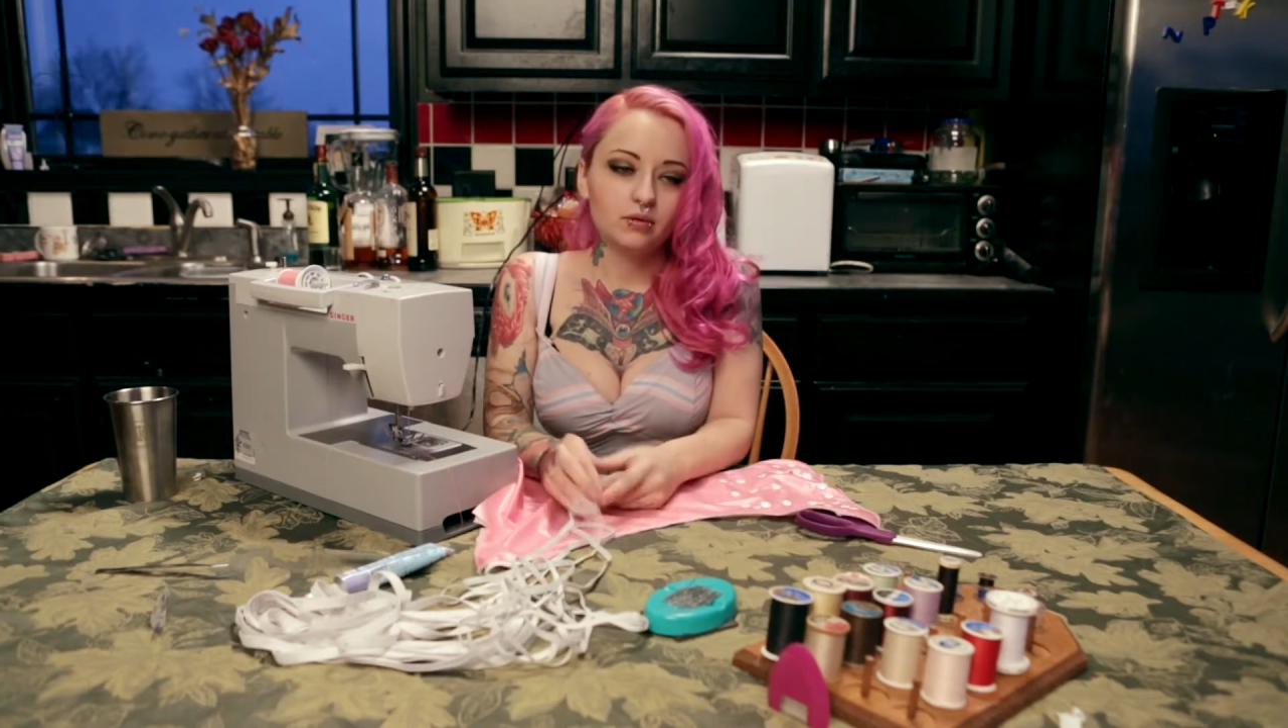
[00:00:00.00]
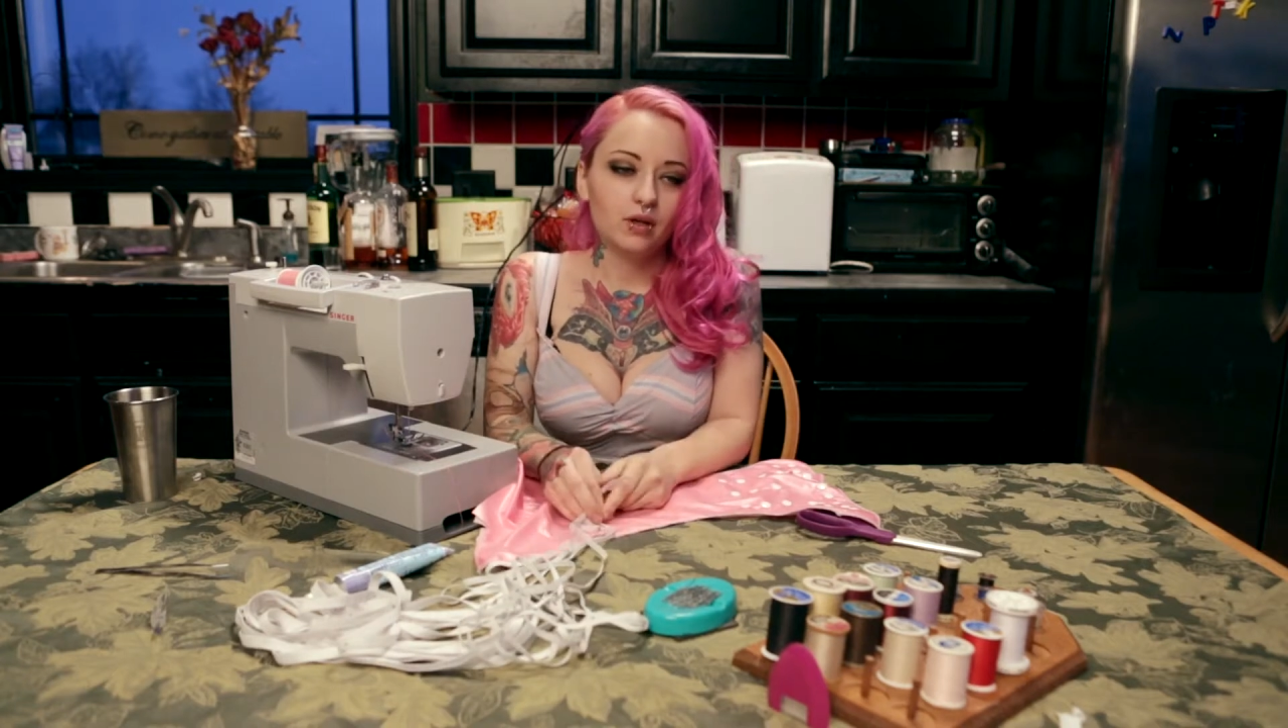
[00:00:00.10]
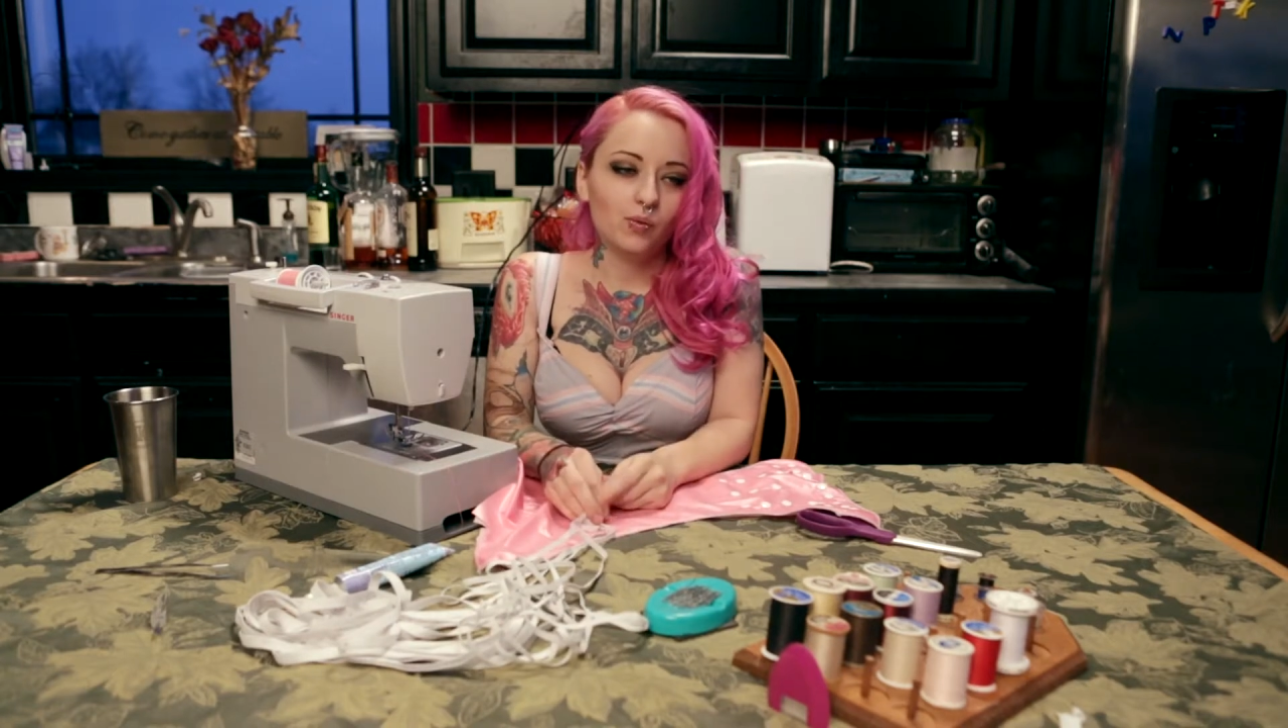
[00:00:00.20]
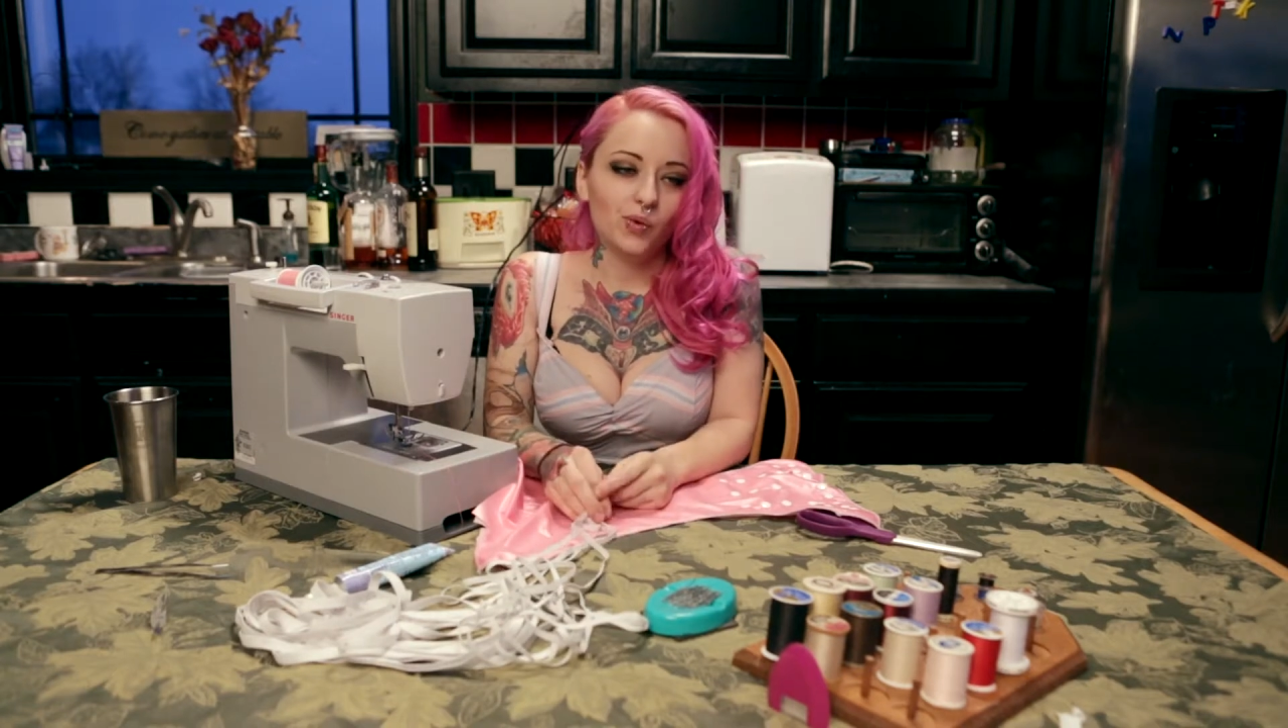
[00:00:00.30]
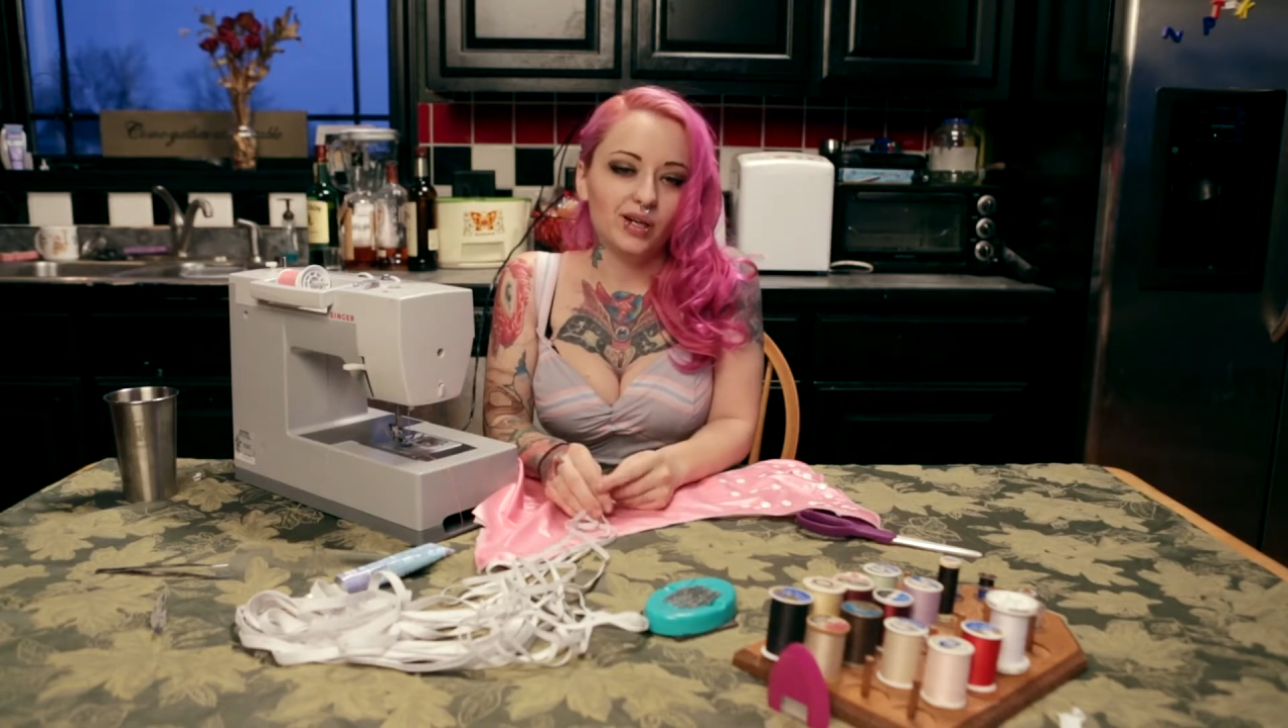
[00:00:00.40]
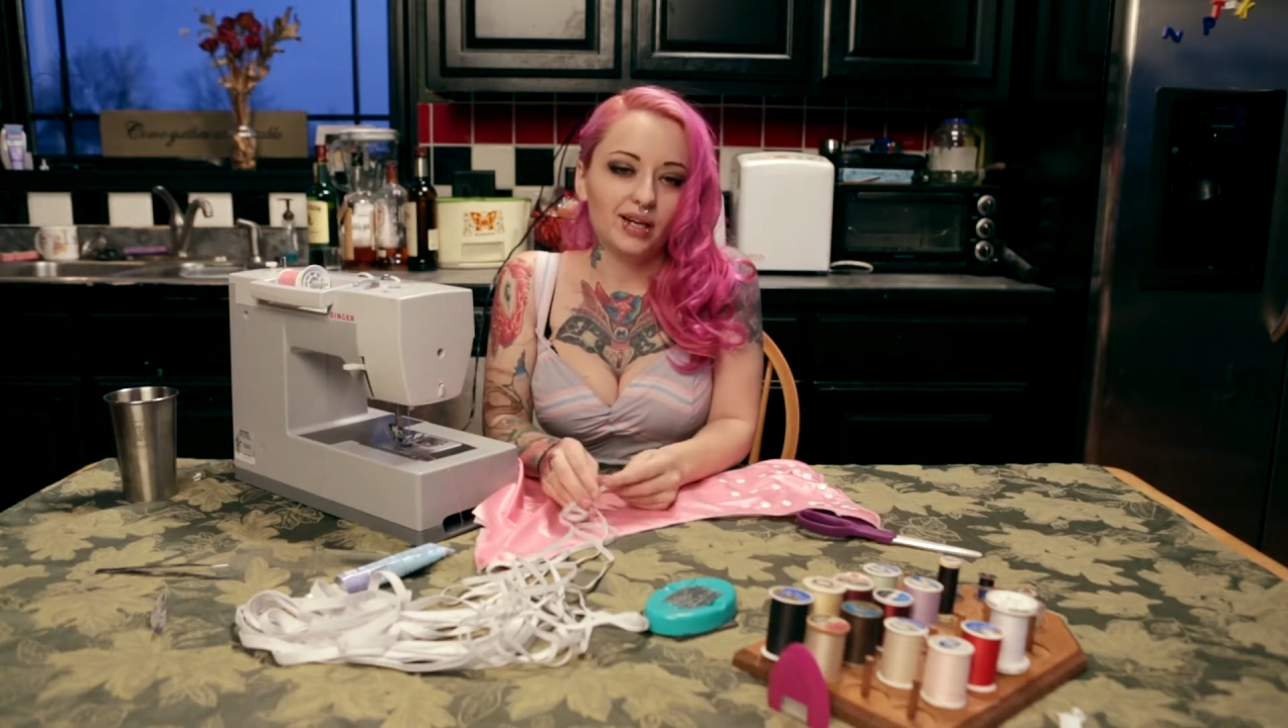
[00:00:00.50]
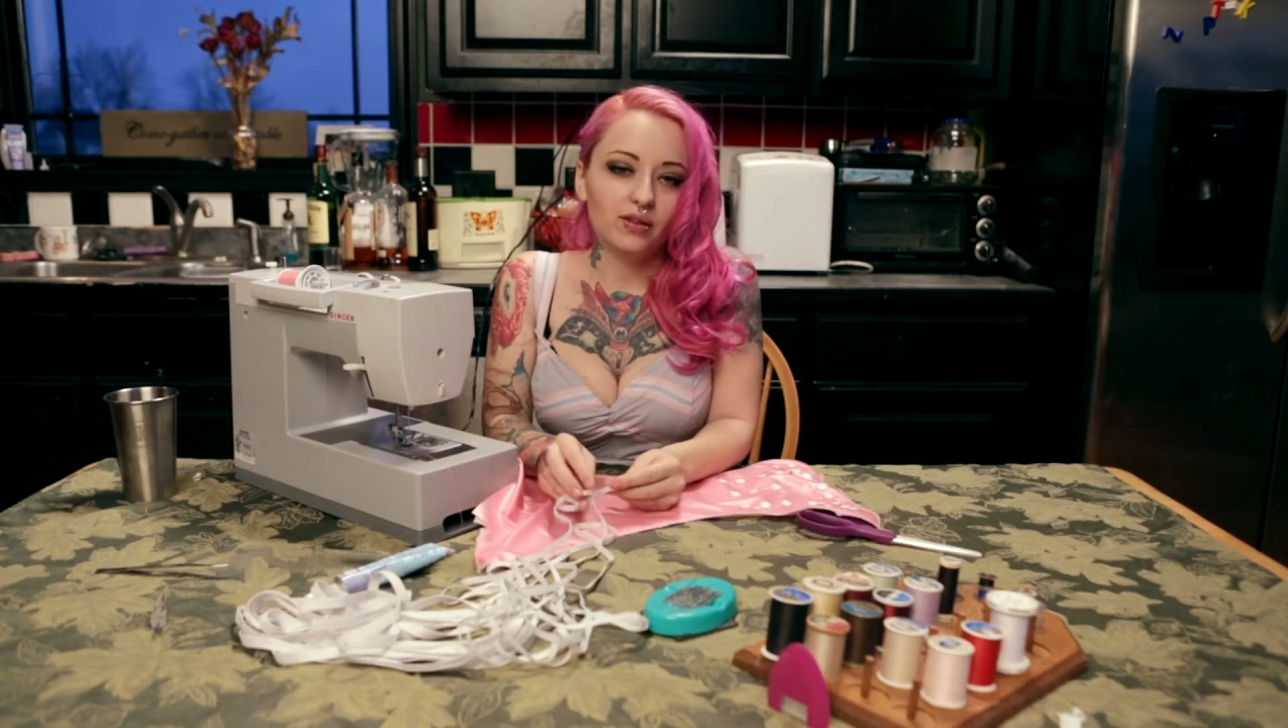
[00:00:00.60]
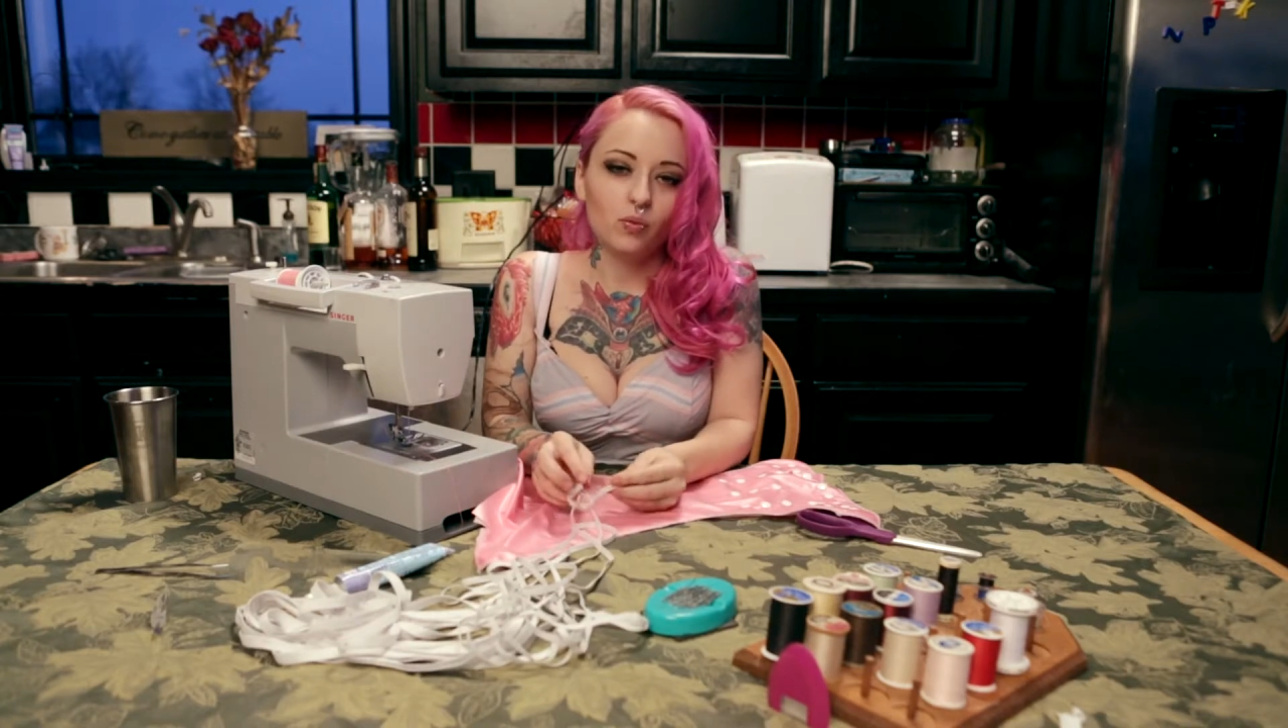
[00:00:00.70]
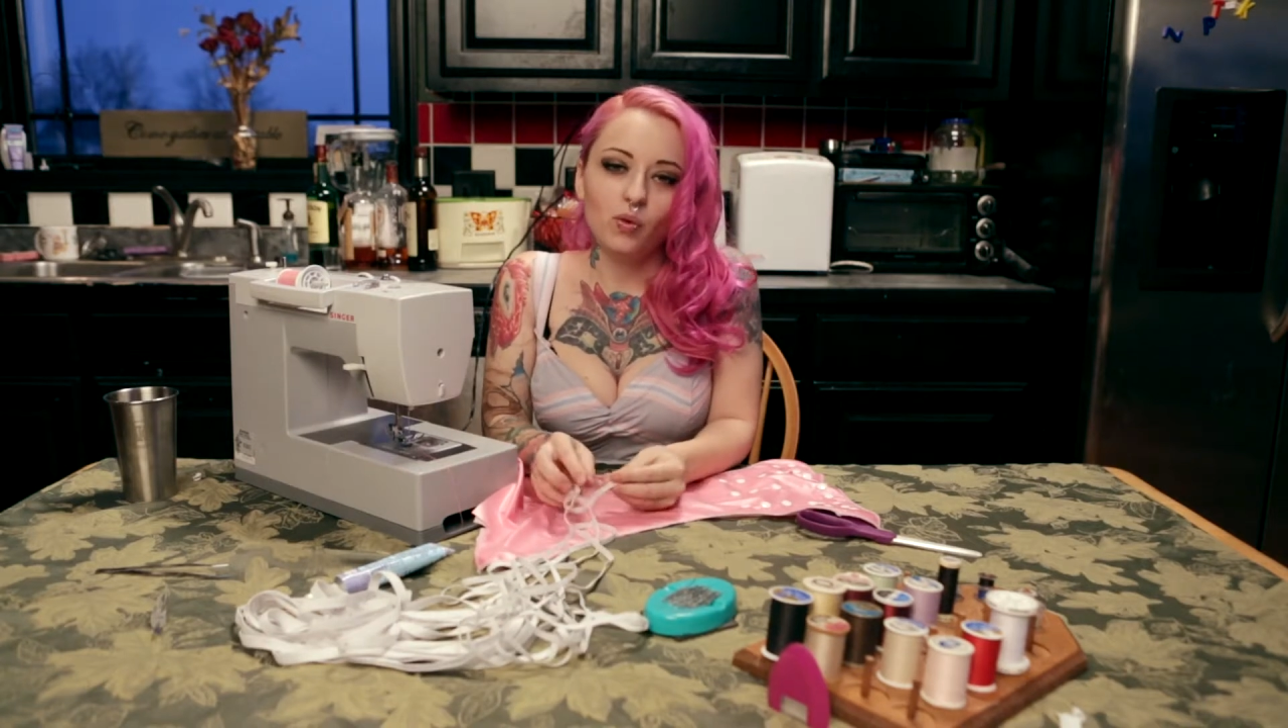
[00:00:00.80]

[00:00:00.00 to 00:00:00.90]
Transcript: not 1/8,